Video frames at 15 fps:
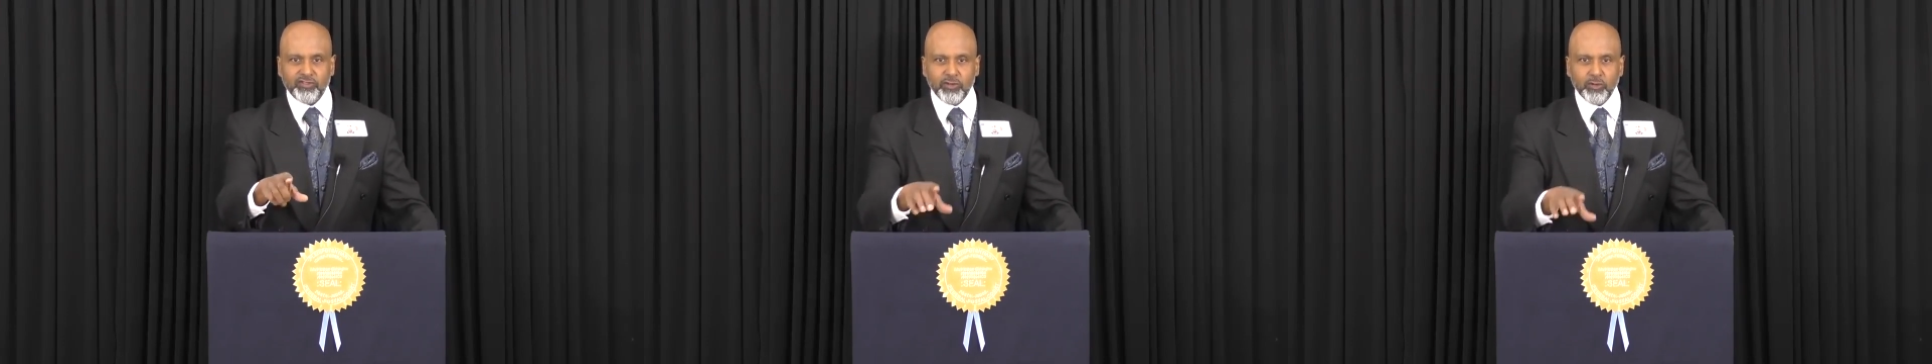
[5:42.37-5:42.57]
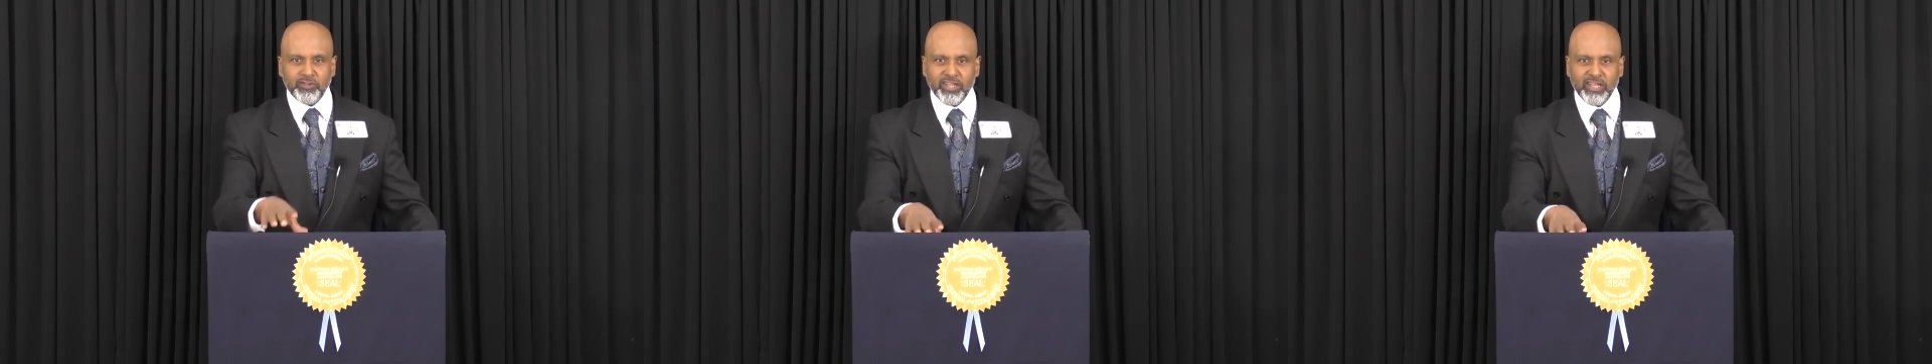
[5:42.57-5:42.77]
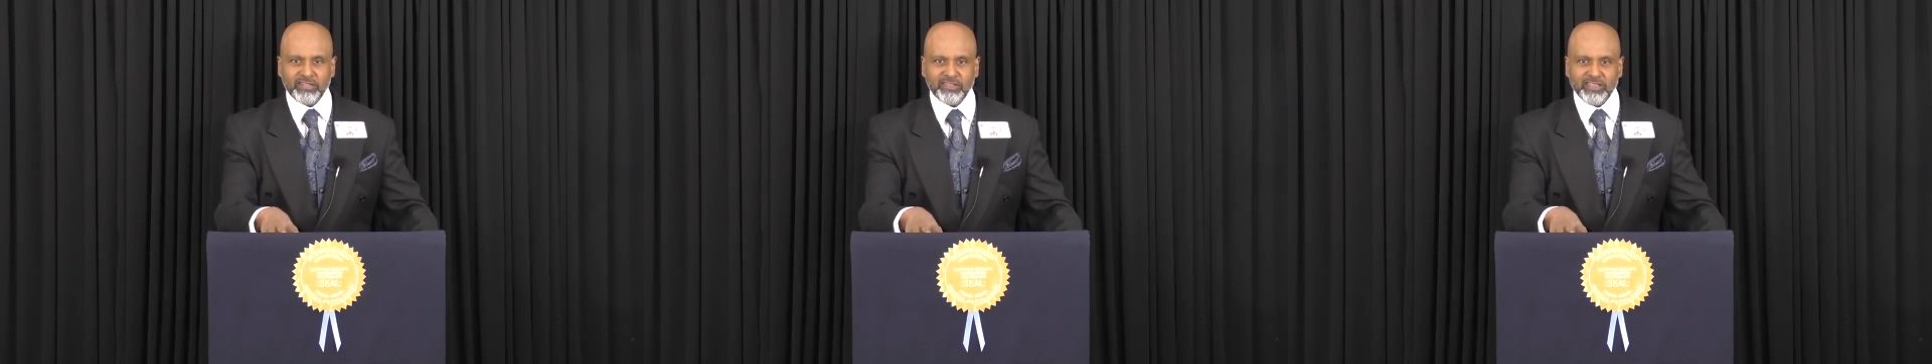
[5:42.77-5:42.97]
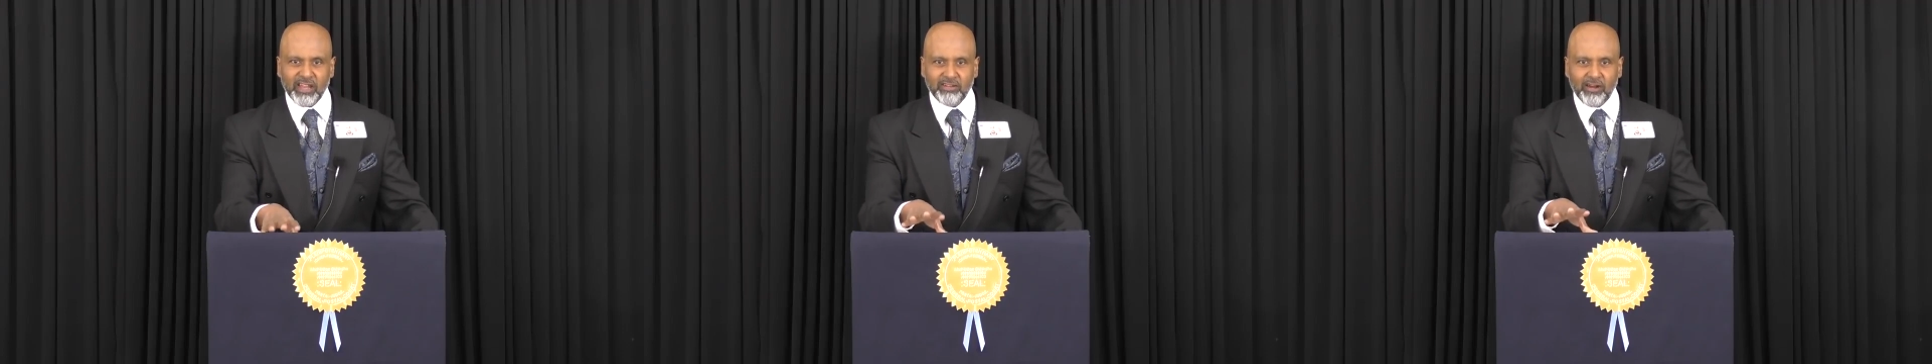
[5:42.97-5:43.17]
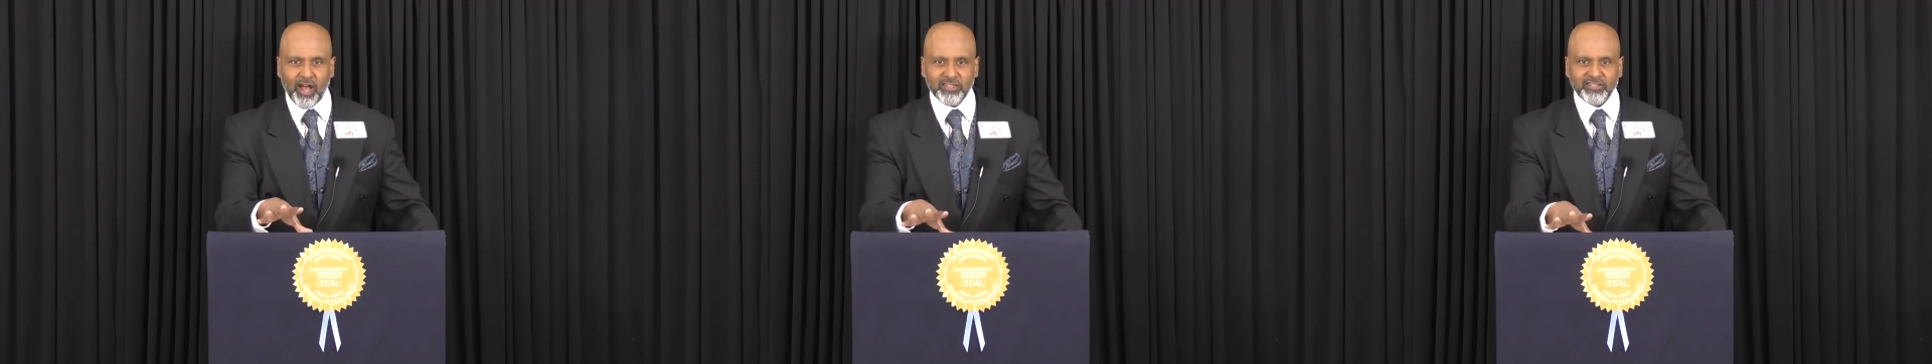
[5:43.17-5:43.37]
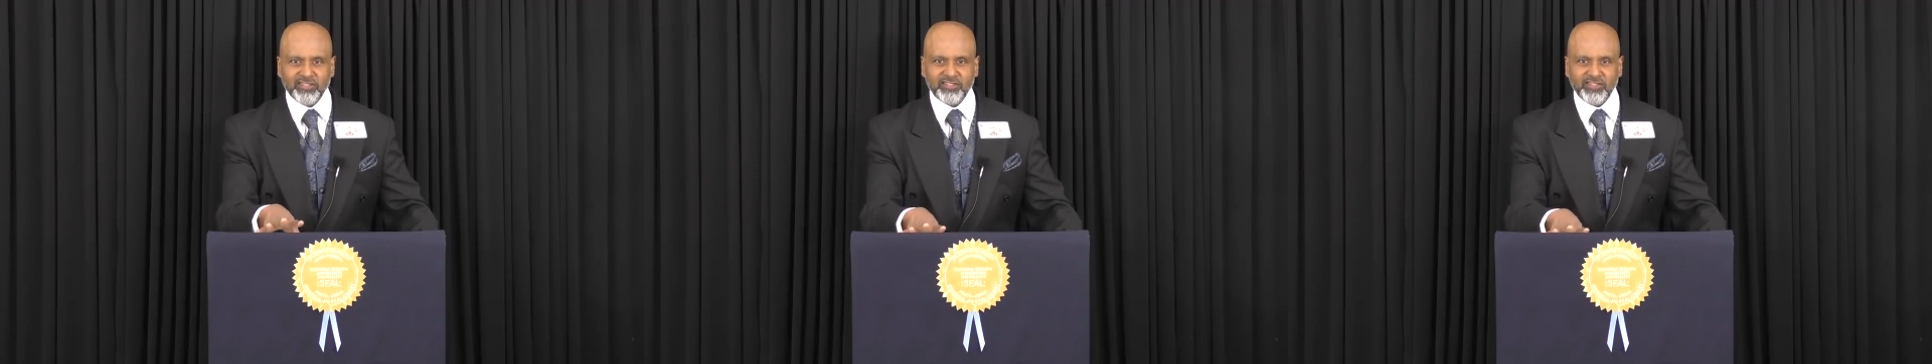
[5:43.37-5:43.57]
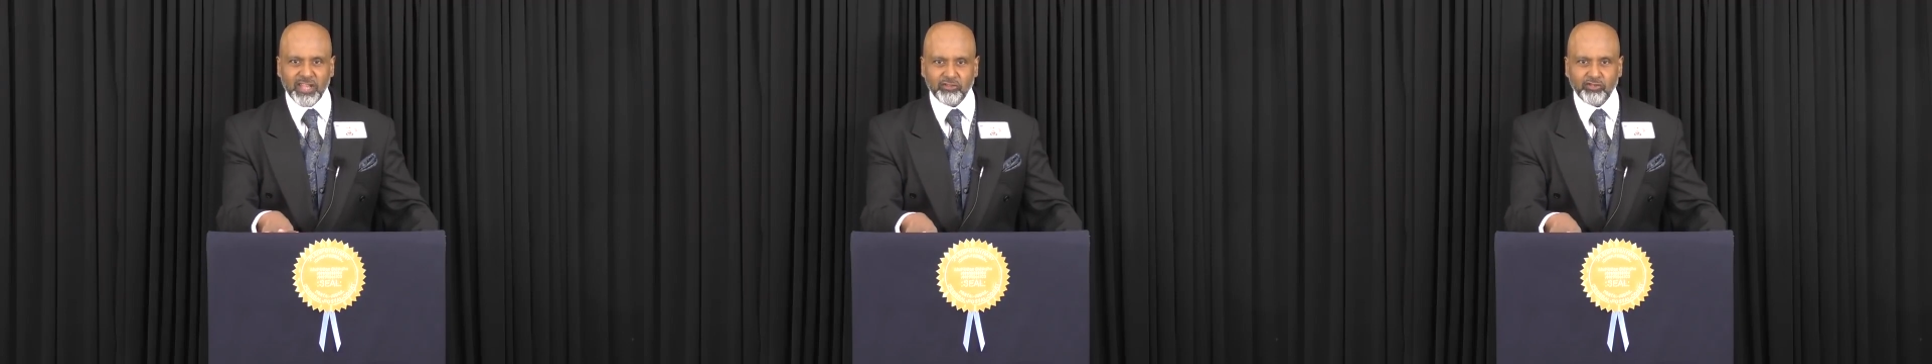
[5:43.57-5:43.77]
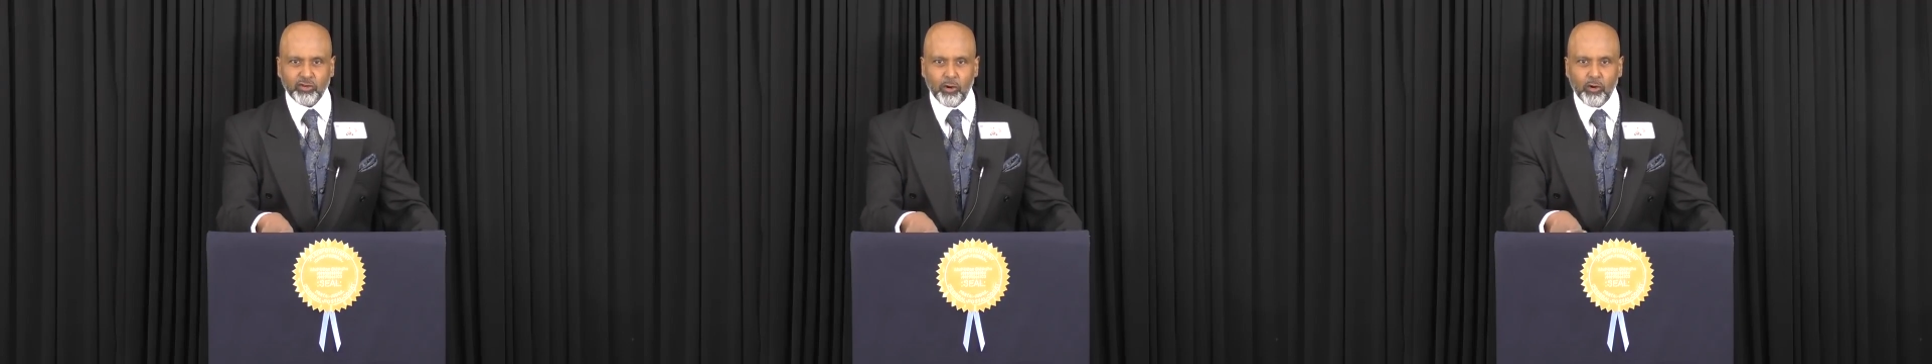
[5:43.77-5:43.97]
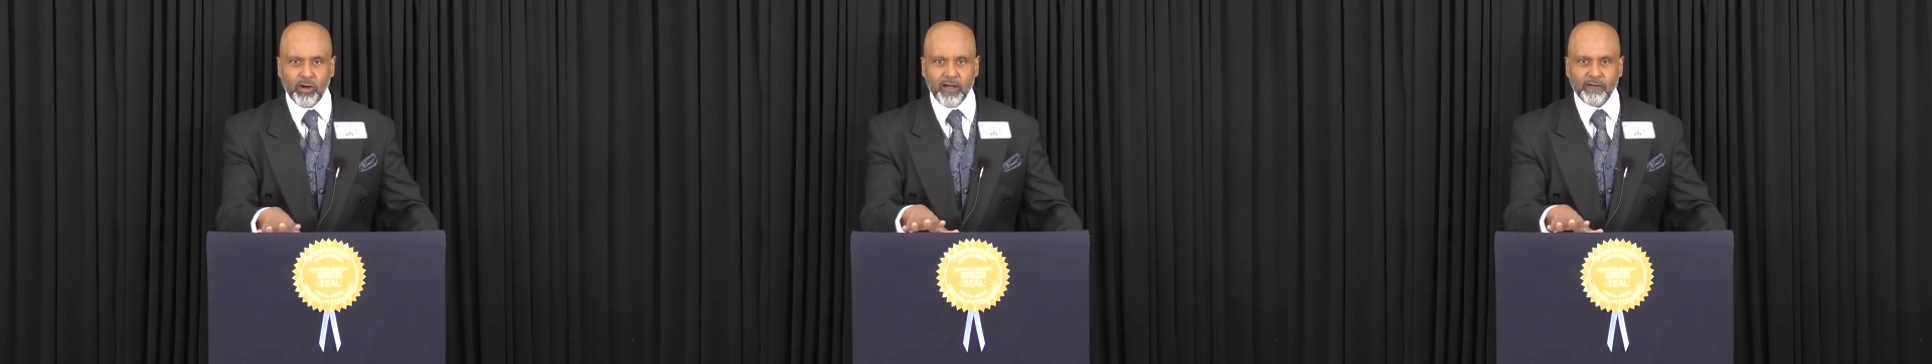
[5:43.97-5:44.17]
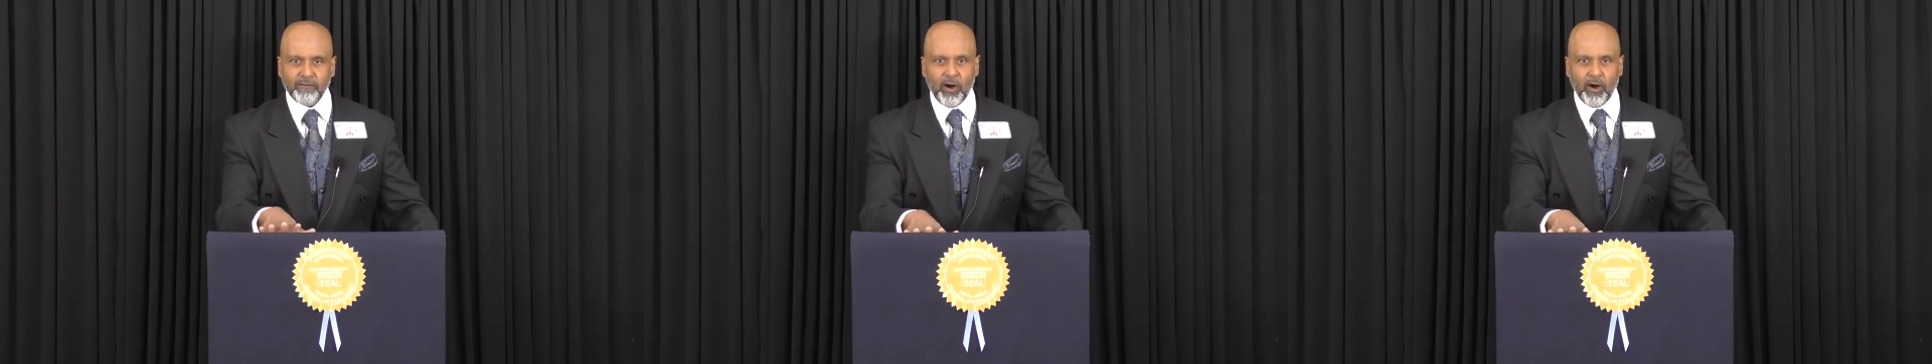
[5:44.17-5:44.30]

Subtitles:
duties that are essential